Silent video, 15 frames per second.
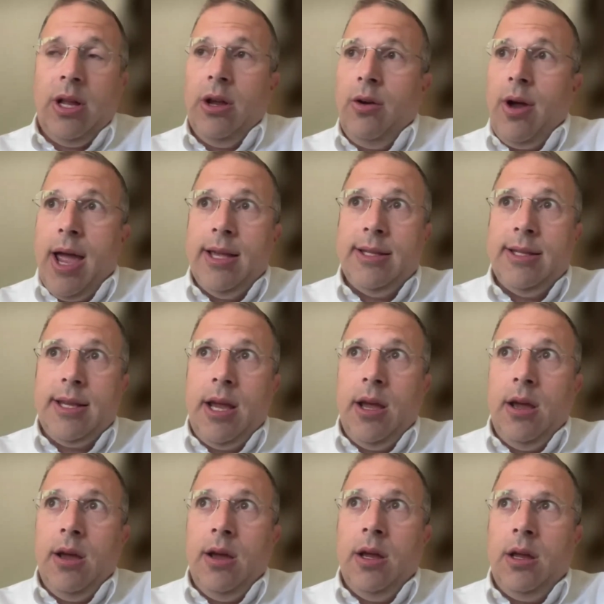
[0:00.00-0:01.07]
out here as
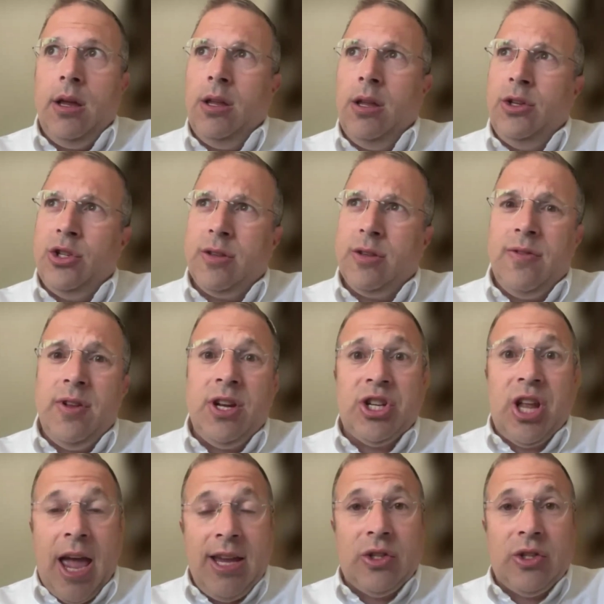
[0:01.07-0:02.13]
he just
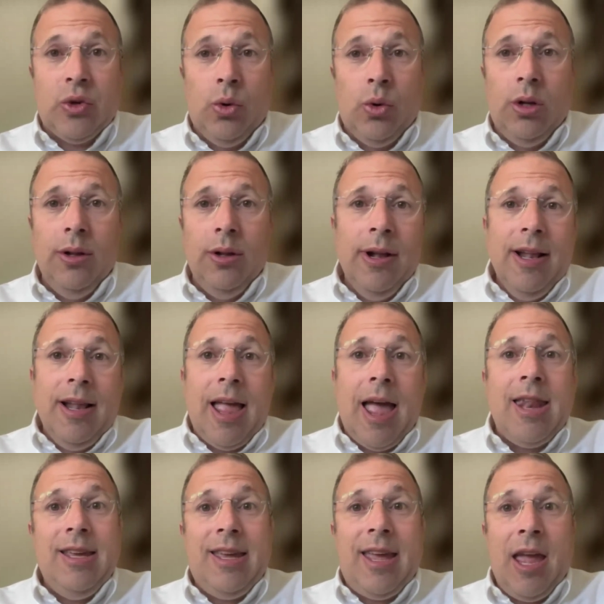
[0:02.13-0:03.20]
finished high school,
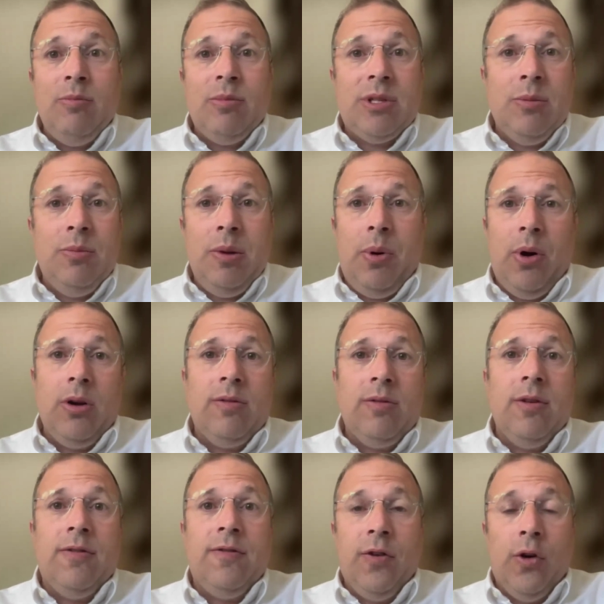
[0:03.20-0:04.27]
and he came to be part
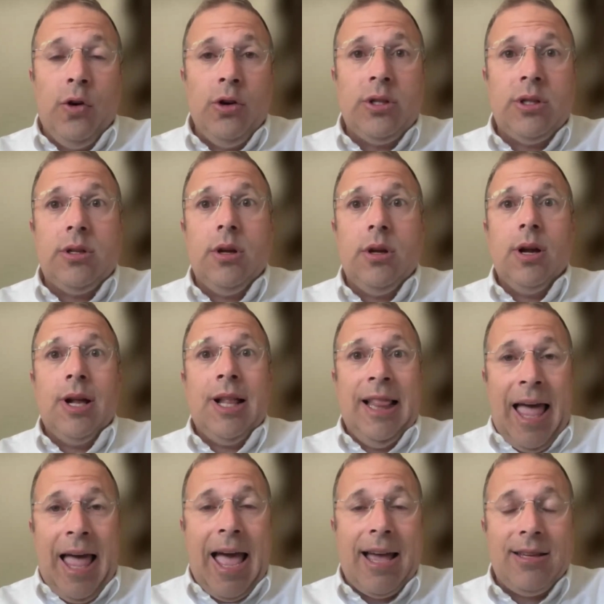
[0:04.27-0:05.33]
of the first
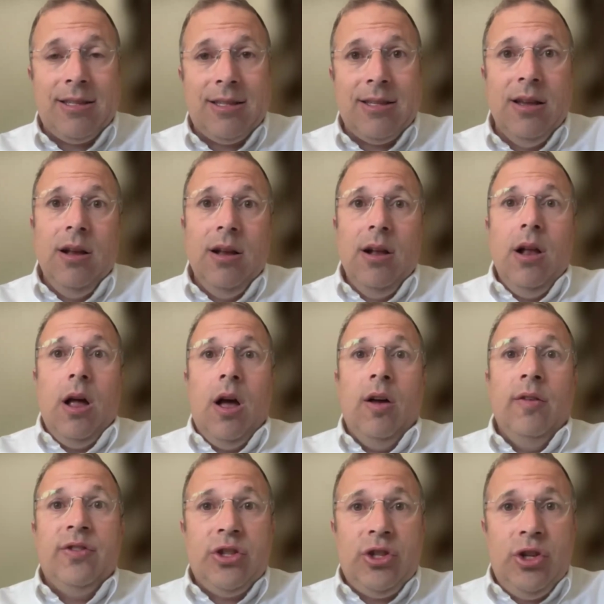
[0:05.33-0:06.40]
class
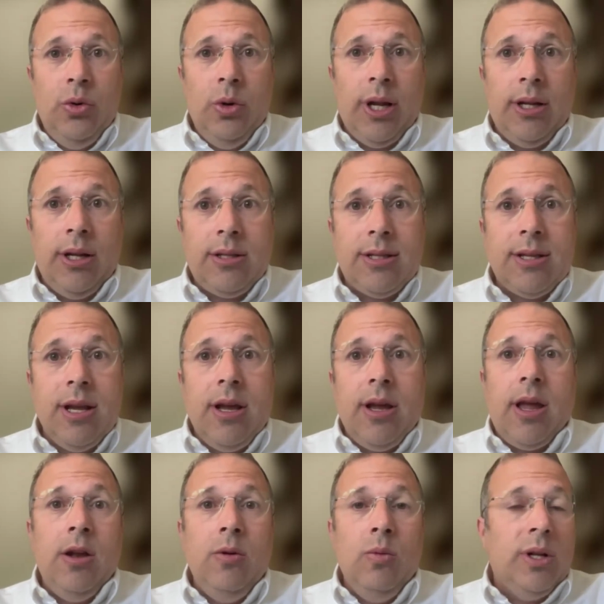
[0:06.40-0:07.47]
of students
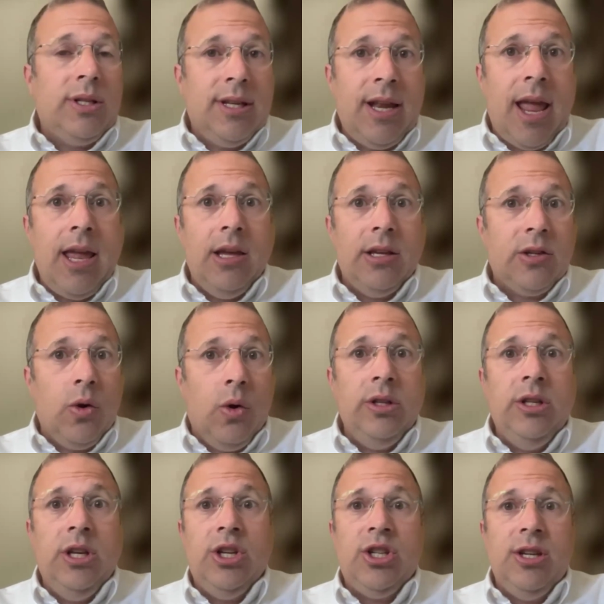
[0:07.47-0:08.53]
in what today is
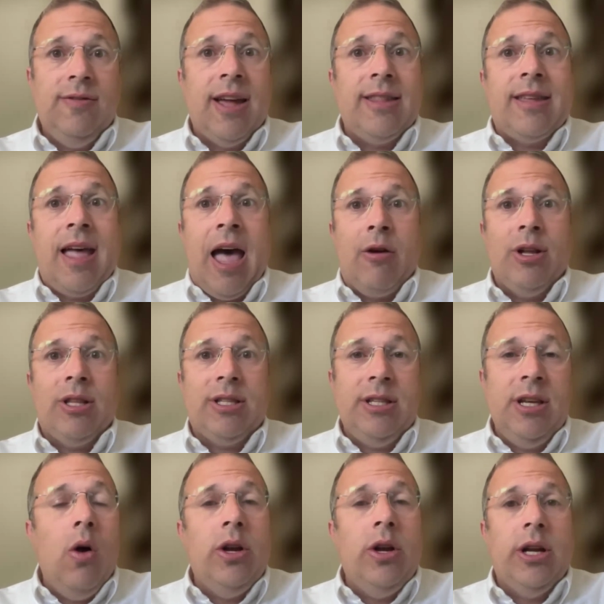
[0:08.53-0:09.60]
called Yeshivat Har
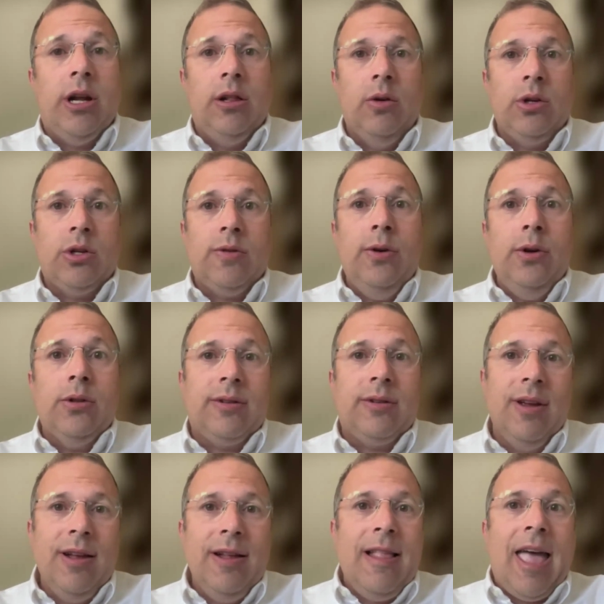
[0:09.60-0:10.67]
Etzion in Alon
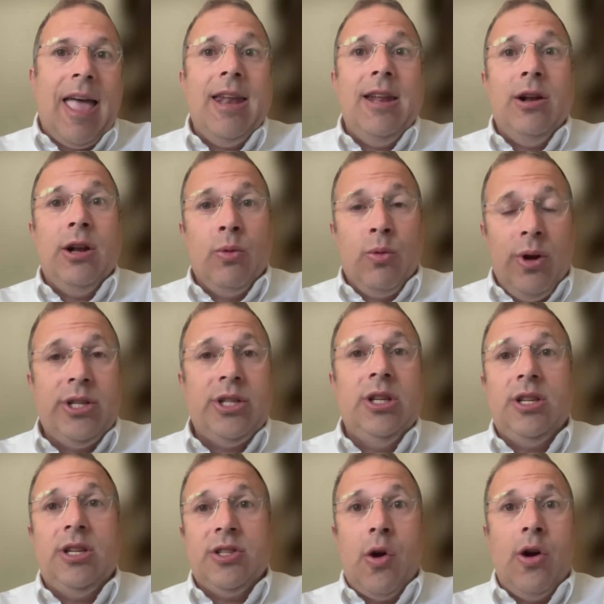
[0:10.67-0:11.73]
Shvut. And it
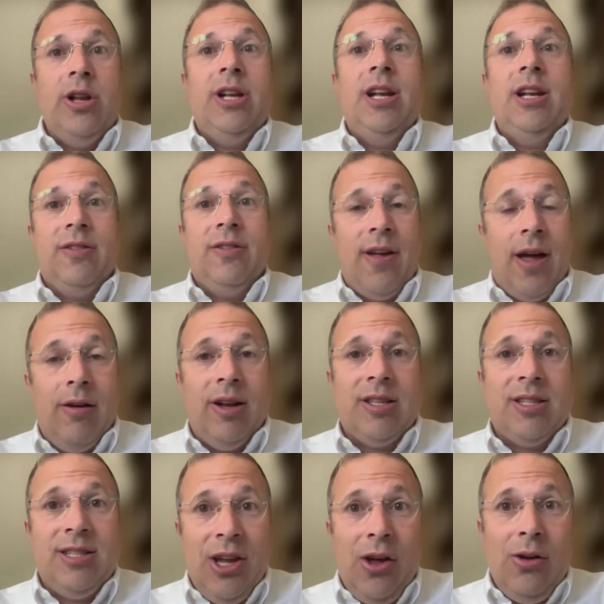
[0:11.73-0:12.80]
originally started in Kfar
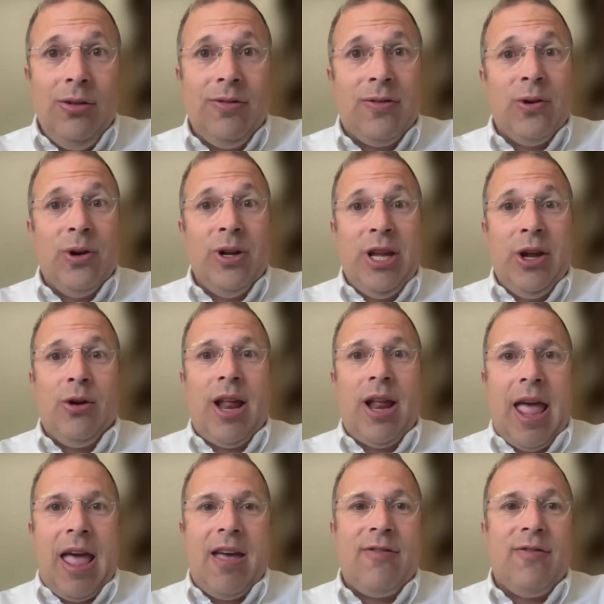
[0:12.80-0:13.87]
Etzion for a year
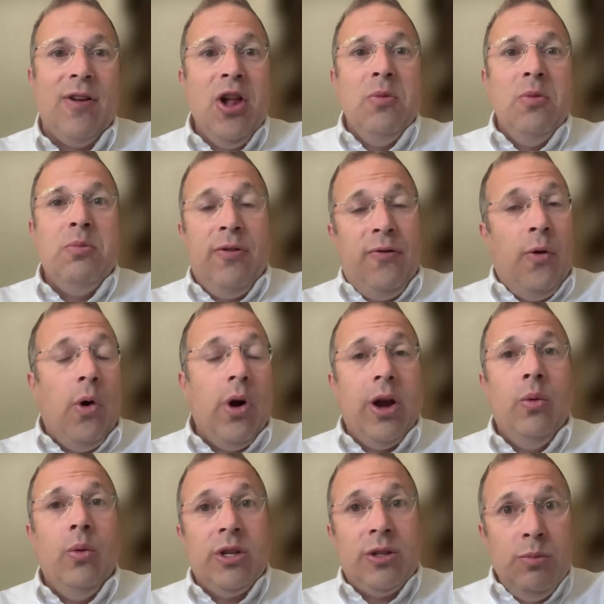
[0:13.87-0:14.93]
and a half
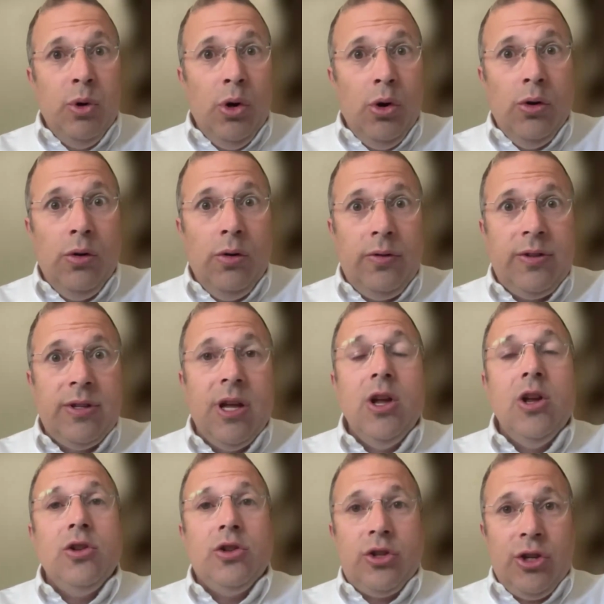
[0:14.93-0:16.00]
before it was moved
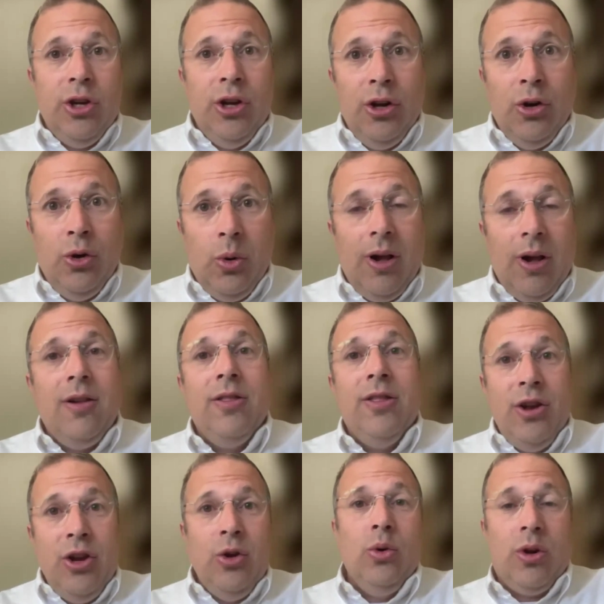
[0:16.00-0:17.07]
to
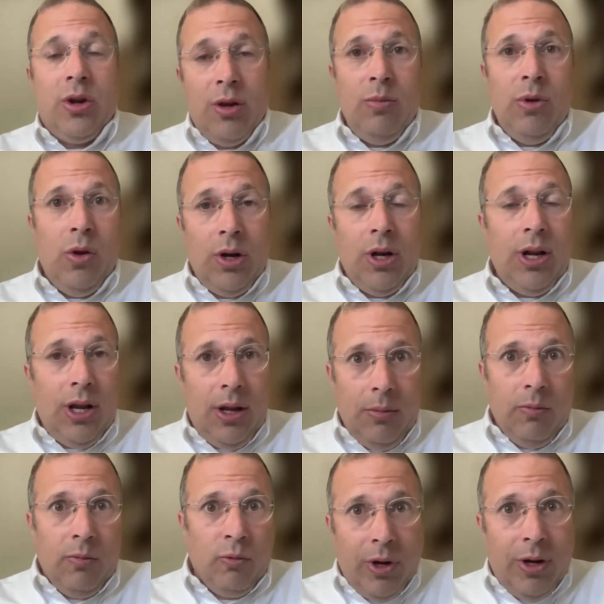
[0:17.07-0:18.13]
the new
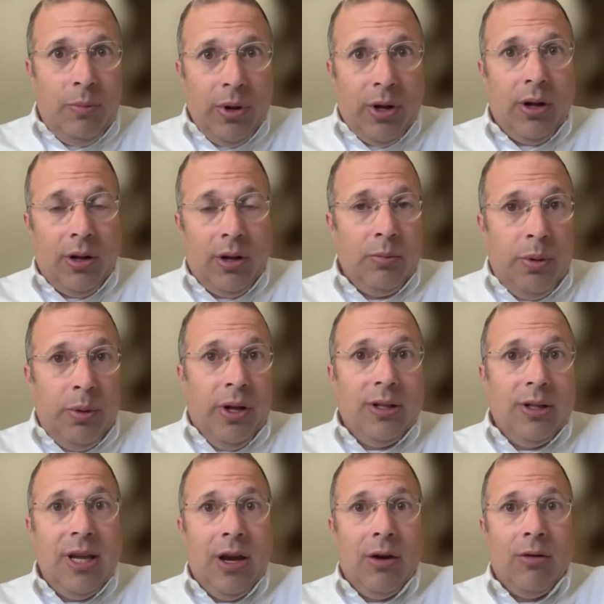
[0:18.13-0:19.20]
community
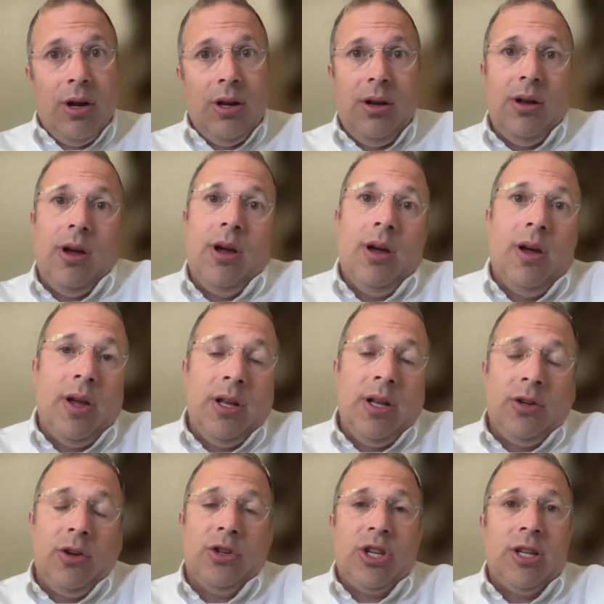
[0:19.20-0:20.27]
built here in
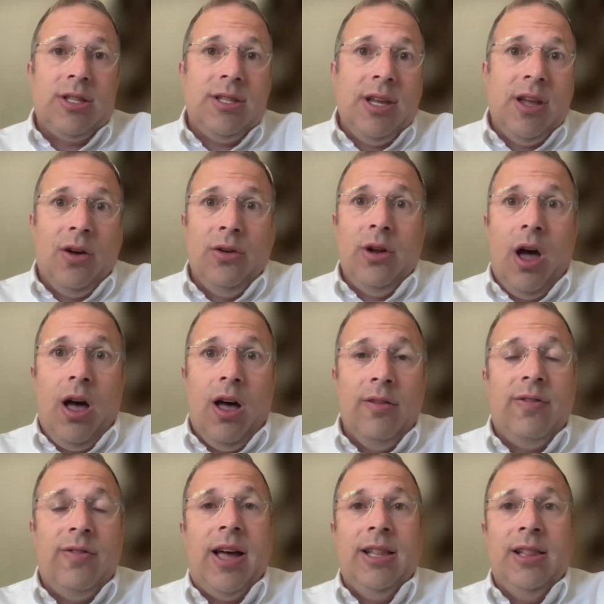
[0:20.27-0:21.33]
Gush Etzion
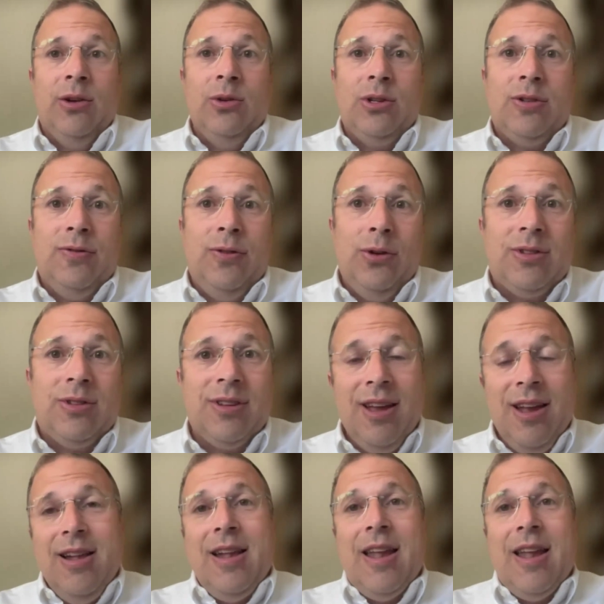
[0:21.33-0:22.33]
of Alon Shvut.